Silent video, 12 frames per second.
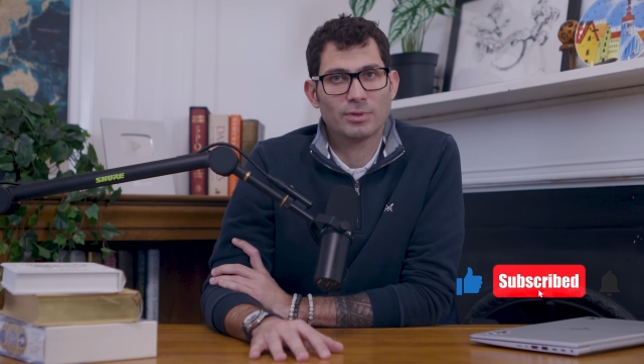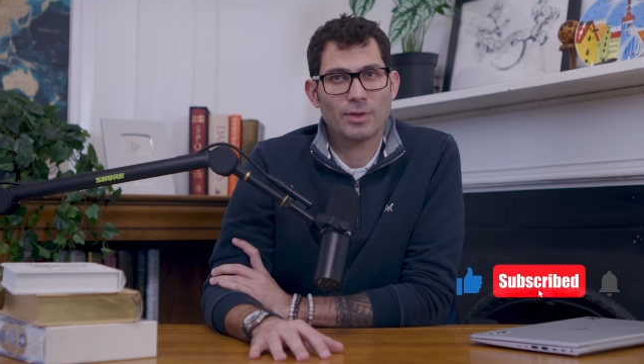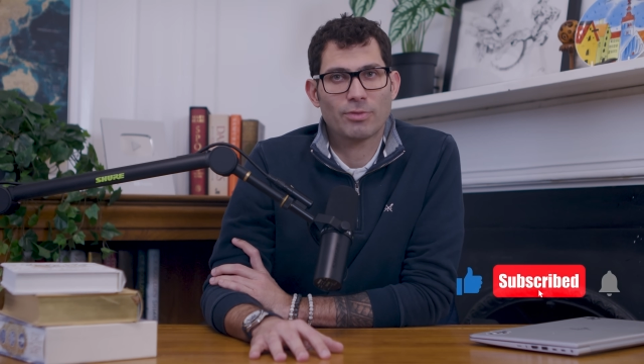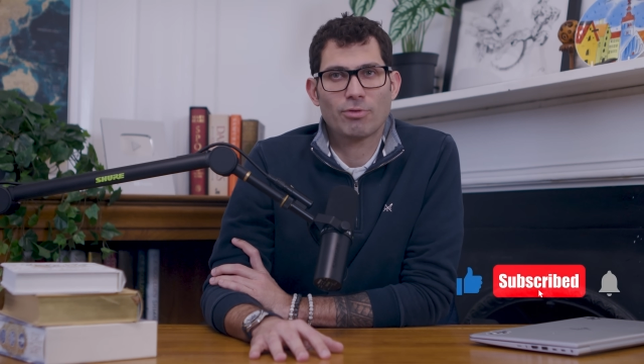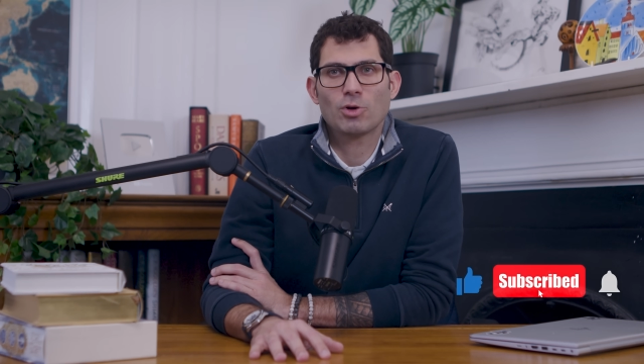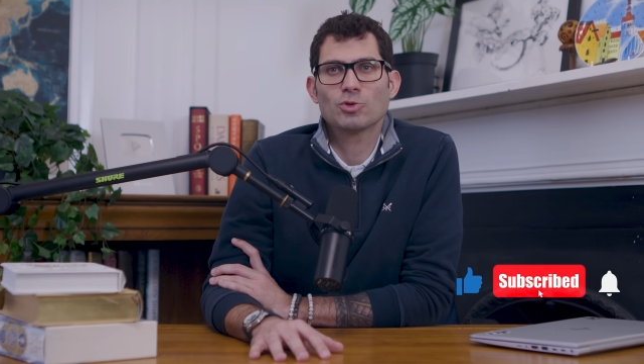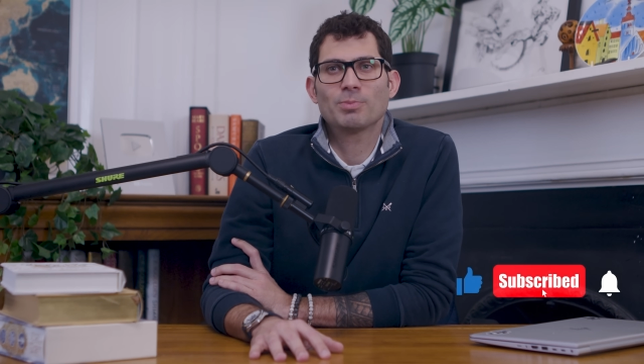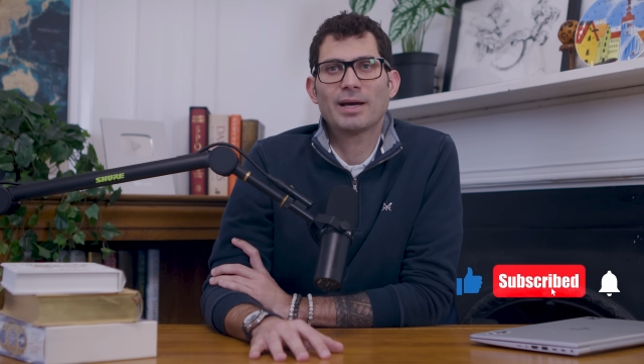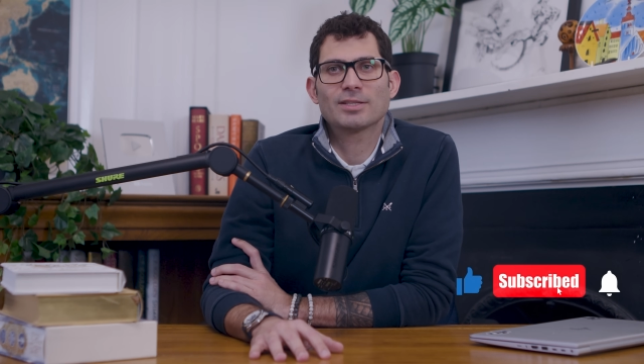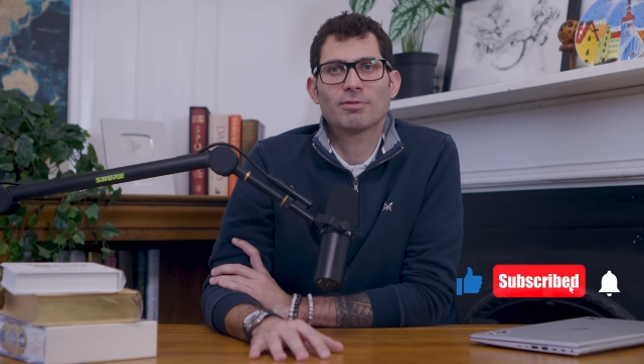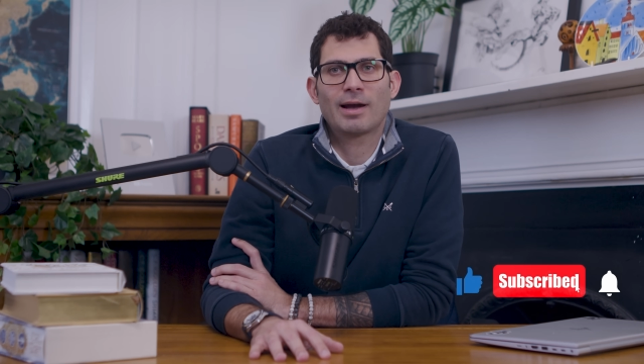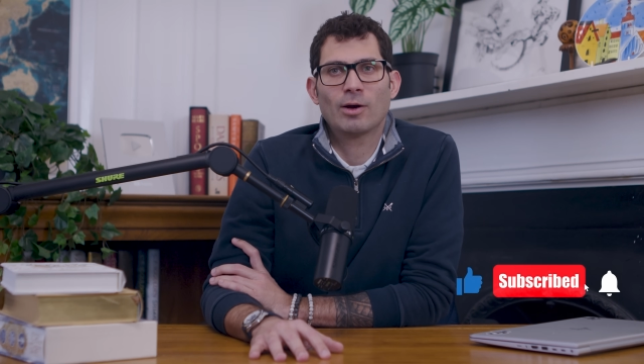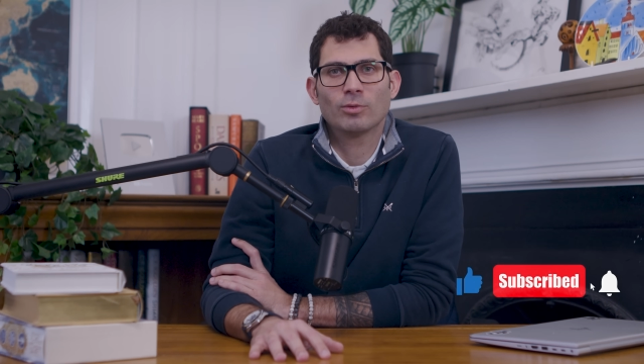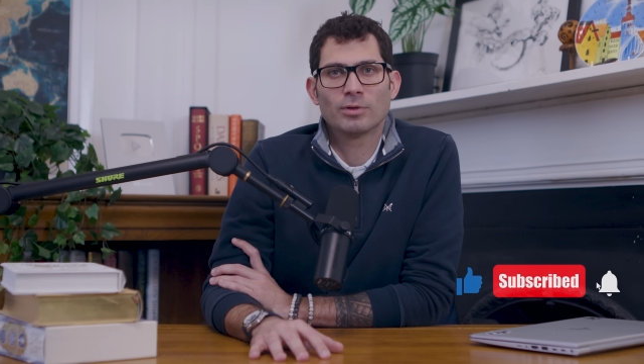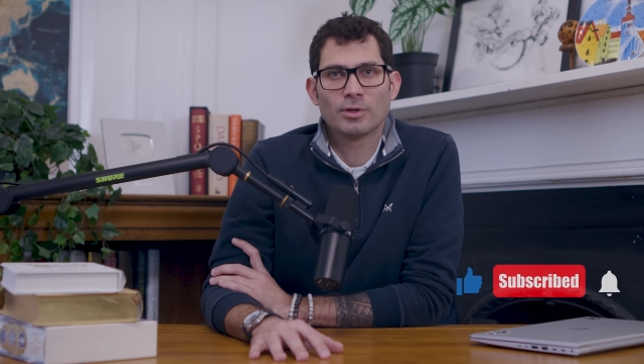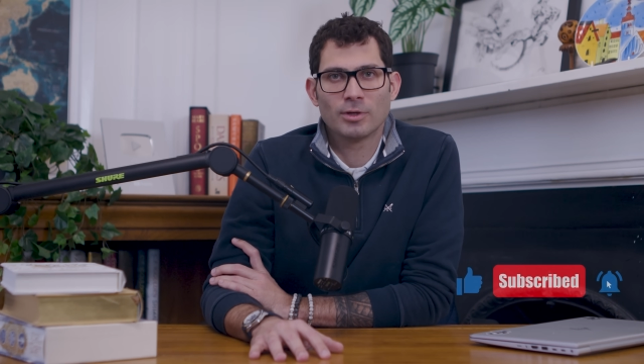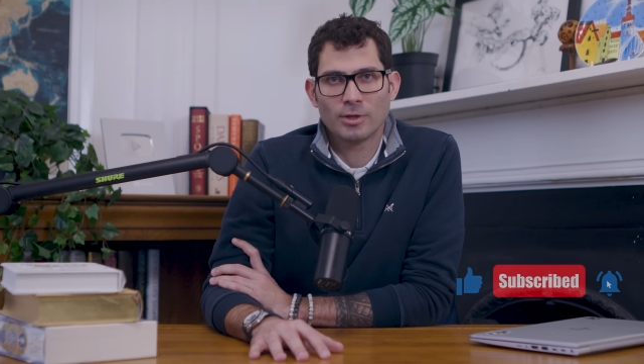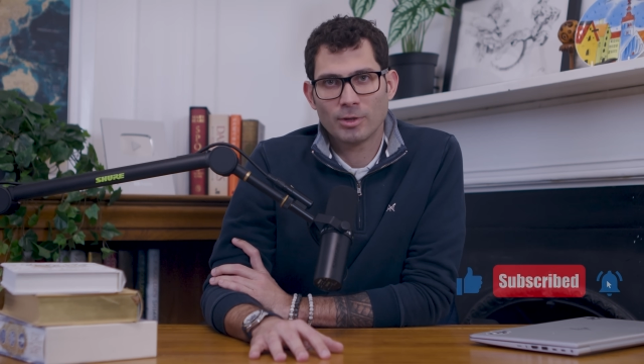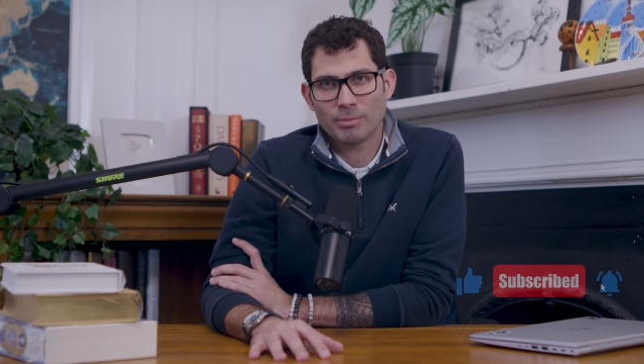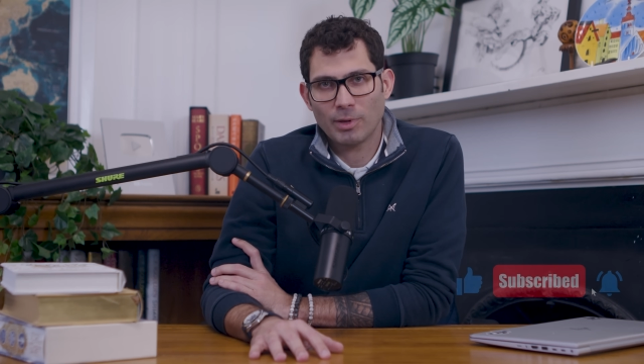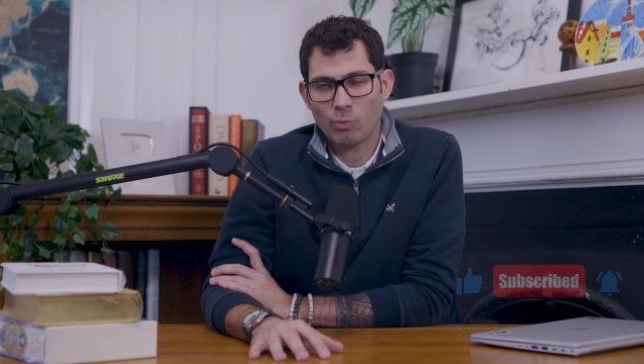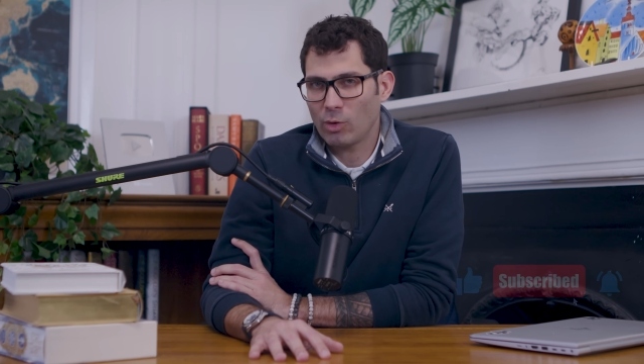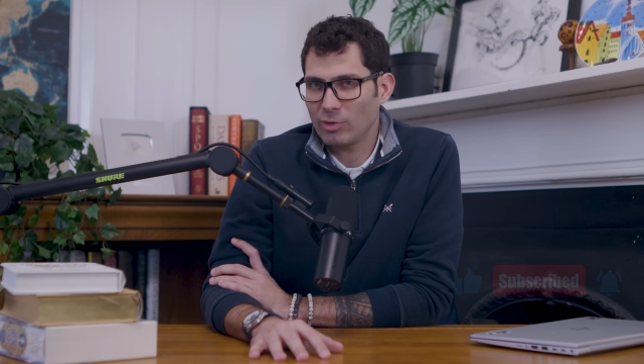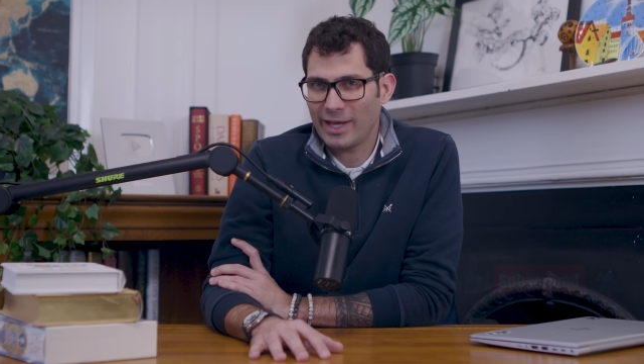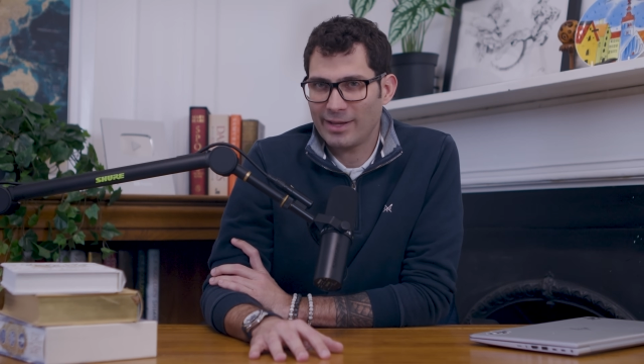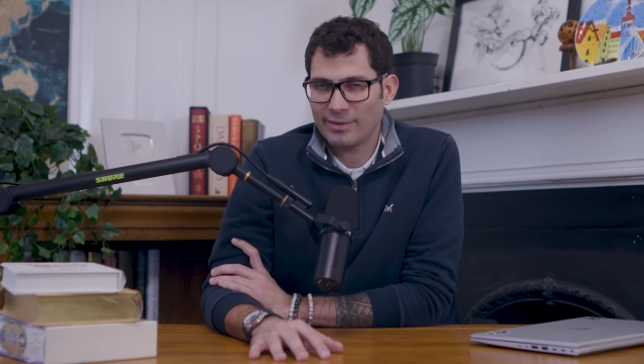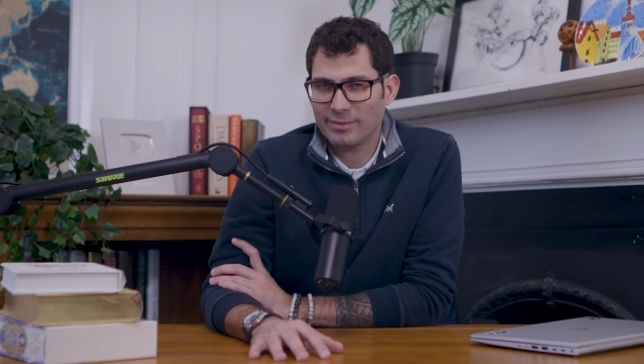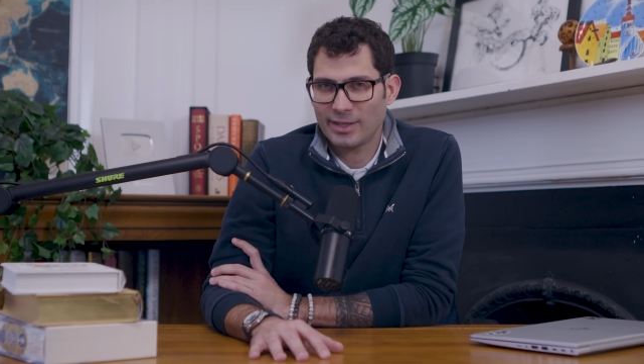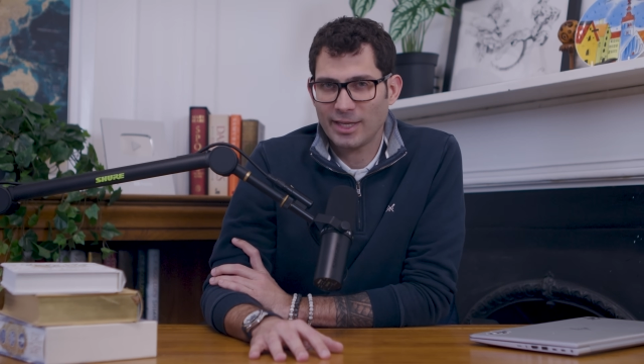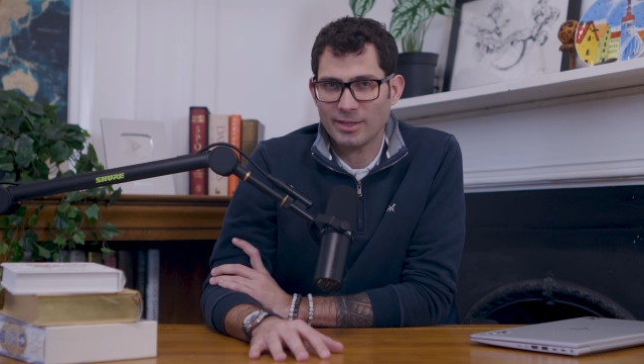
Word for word: It throws matter out, but won't let anything